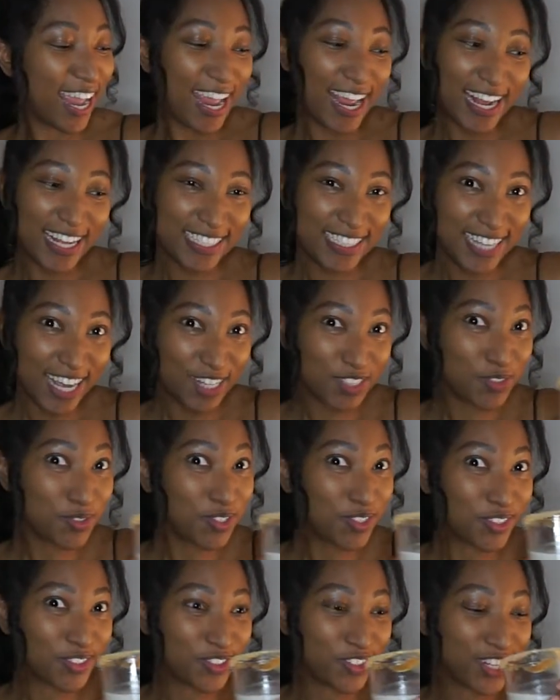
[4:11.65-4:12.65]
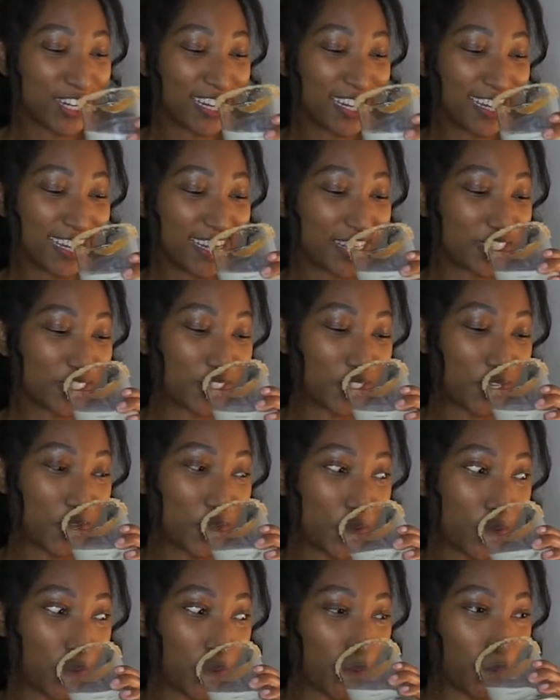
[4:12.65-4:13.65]
It's not truth or drink,
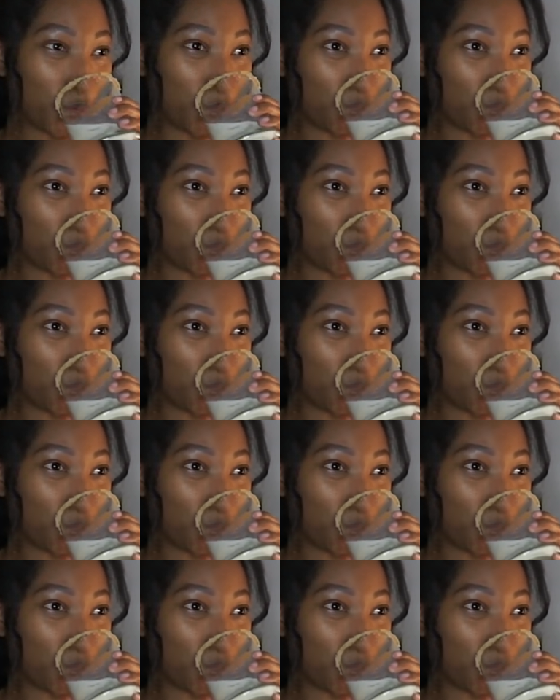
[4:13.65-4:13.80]
so